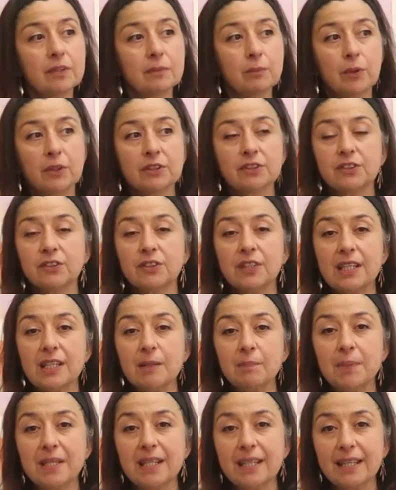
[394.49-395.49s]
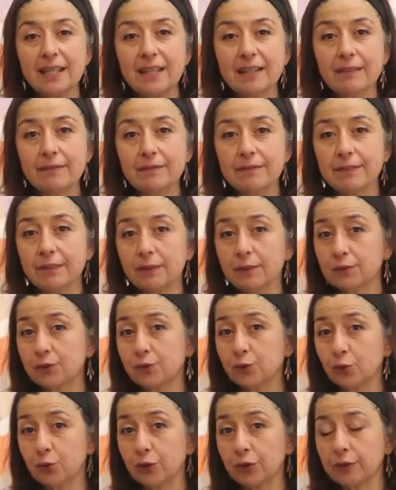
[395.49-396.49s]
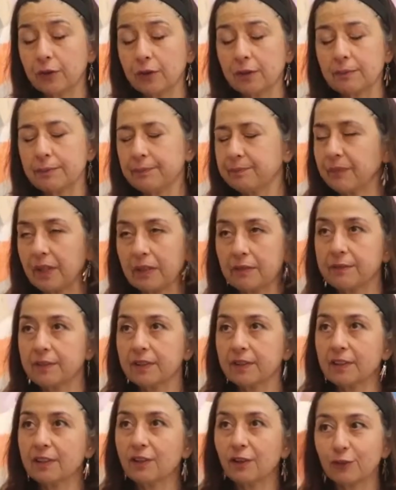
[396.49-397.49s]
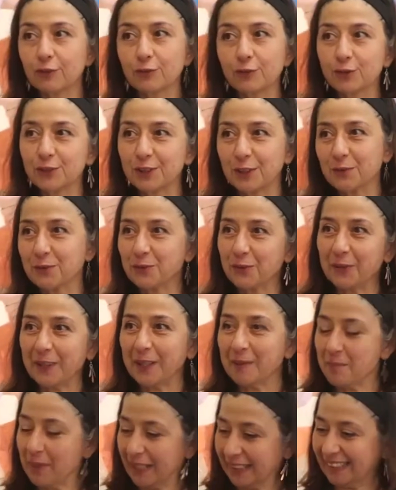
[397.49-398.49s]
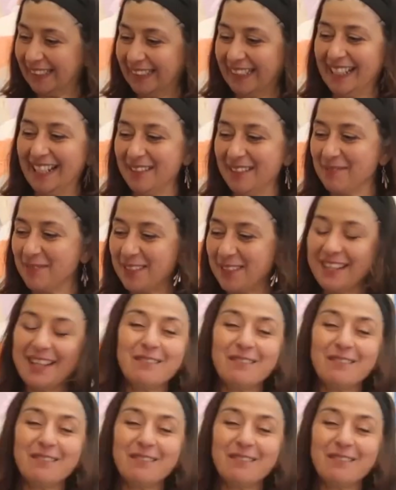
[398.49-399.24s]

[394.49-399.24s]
Boston EPA Phil Colarusso, sorry, I'm mixing the names.